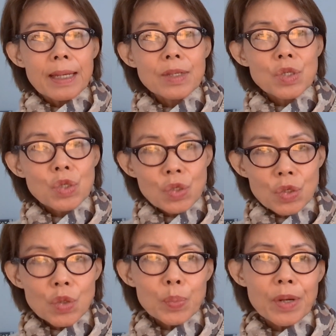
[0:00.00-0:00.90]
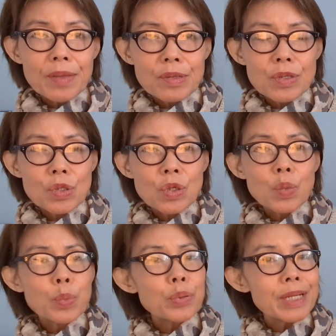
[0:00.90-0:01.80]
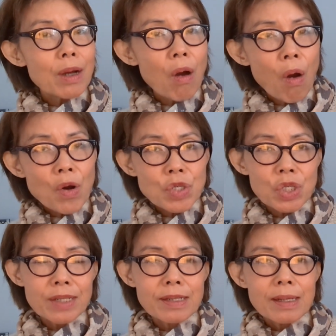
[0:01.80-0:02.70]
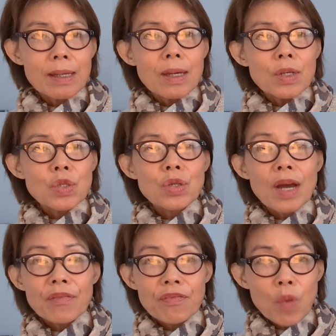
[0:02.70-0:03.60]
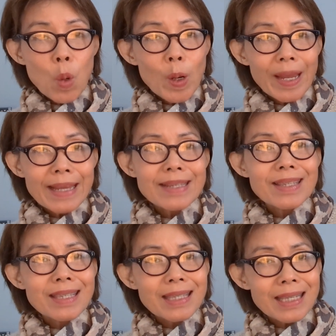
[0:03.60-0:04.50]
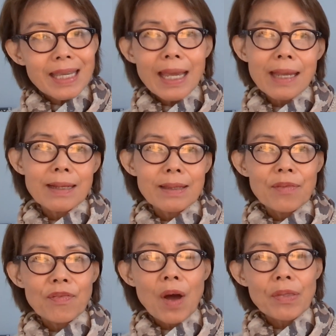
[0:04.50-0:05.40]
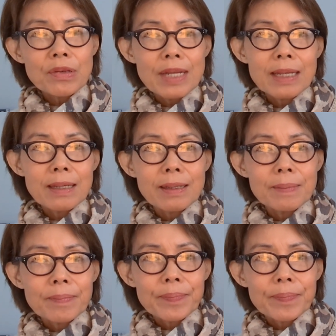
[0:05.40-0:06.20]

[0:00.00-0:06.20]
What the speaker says: his two brothers took precaution to avoid seeing the father naked.